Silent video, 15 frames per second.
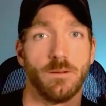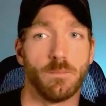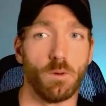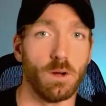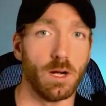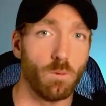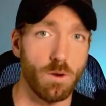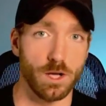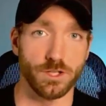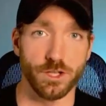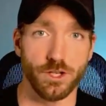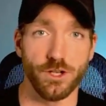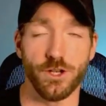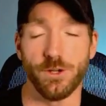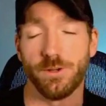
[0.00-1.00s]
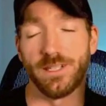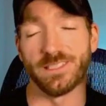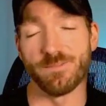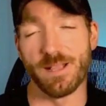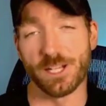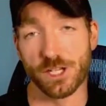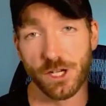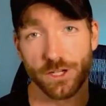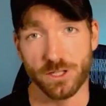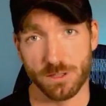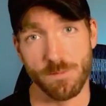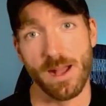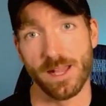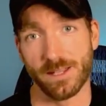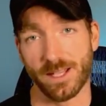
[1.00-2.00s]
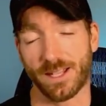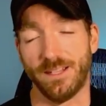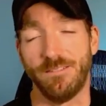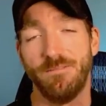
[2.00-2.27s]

But what I want you to do is make sure you're smiling.